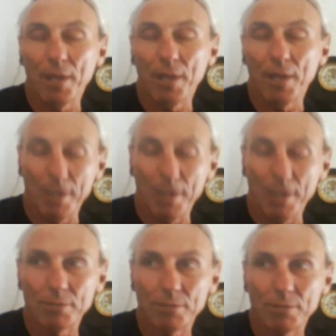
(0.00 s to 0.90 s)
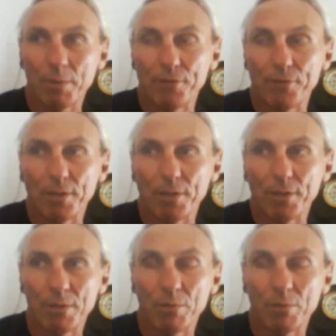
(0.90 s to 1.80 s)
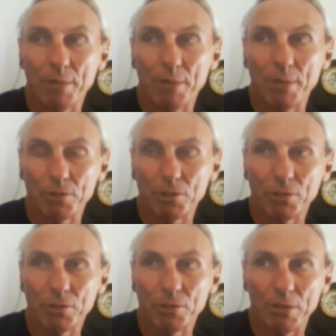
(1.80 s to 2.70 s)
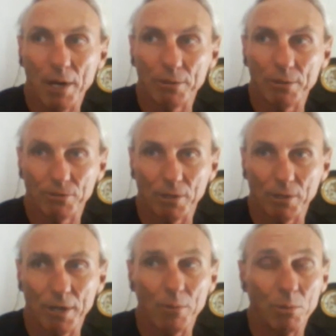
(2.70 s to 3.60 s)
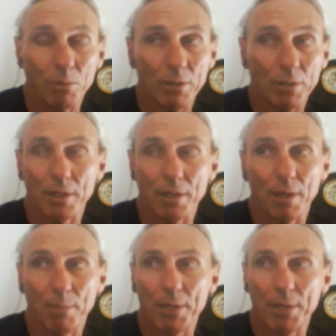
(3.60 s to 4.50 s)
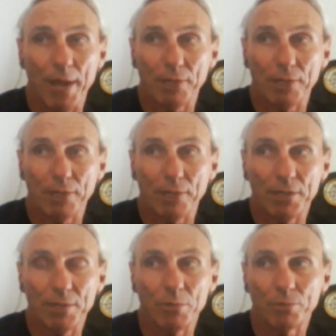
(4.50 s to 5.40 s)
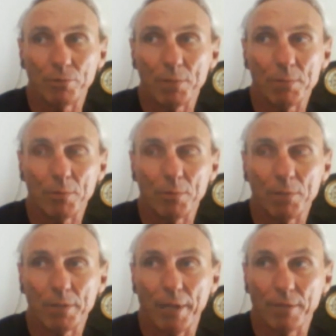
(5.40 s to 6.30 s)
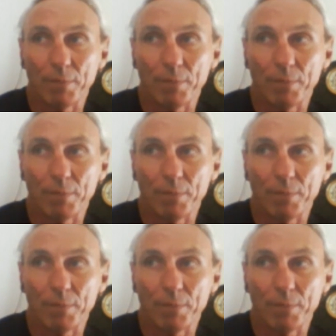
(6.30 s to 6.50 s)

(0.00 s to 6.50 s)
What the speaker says: and in Ken's project here, I'm going to show you how it's really a bigger asset than most people realize.